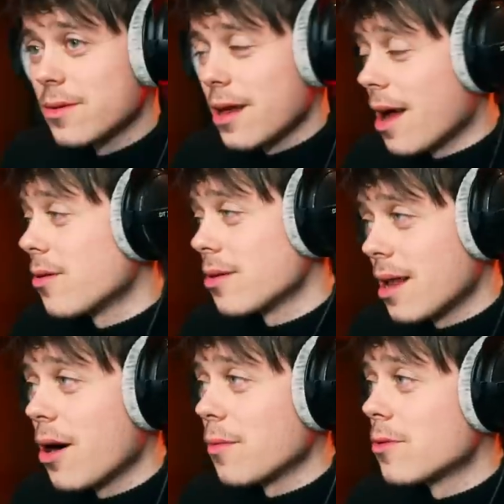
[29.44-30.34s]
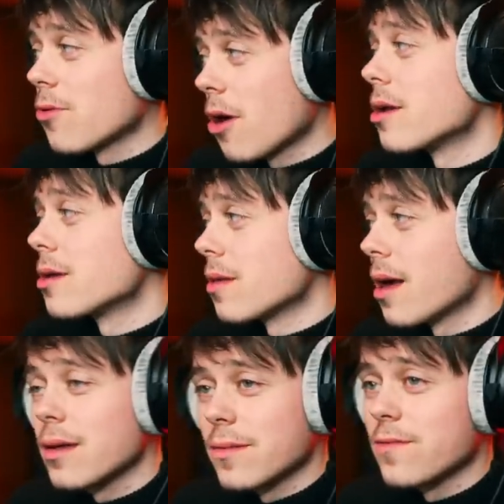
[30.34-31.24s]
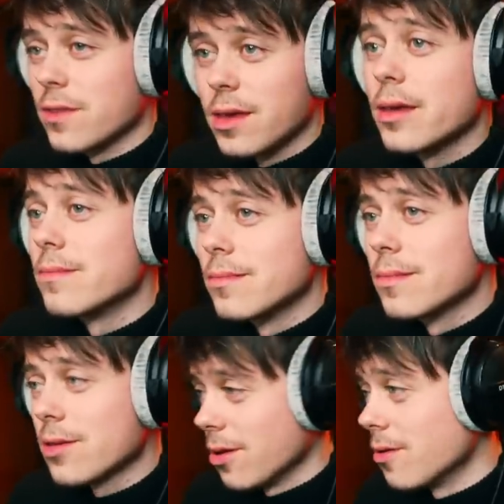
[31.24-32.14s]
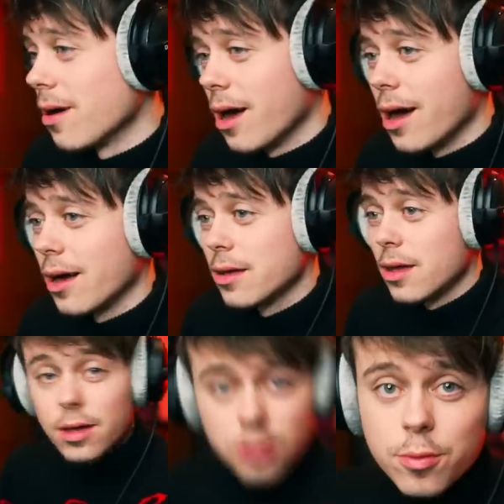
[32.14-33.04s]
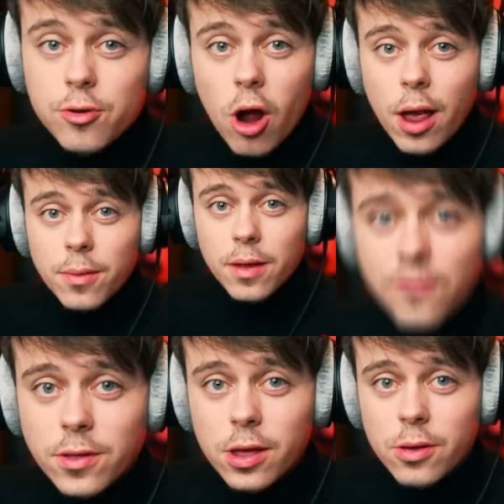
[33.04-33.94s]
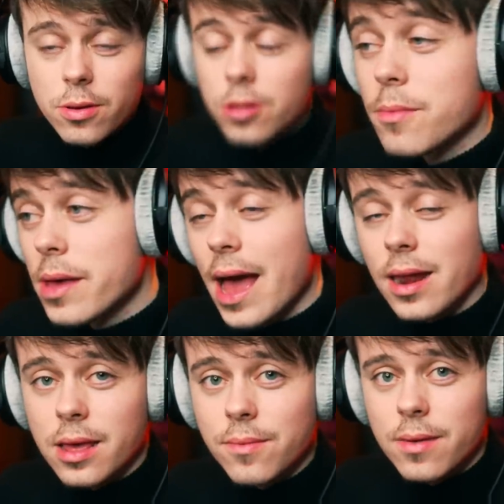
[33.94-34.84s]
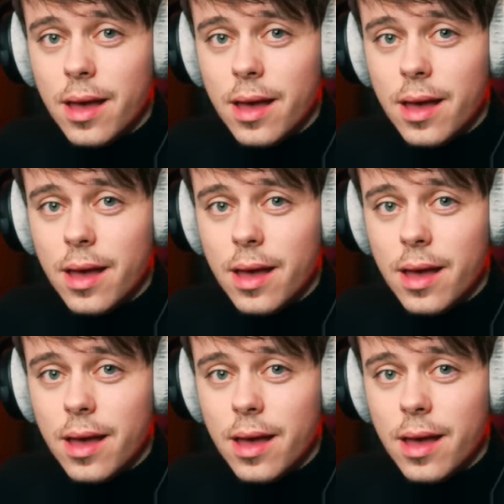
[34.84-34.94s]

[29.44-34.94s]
Well, now I'm granting that for you. So, subscribe if you're new to me and him,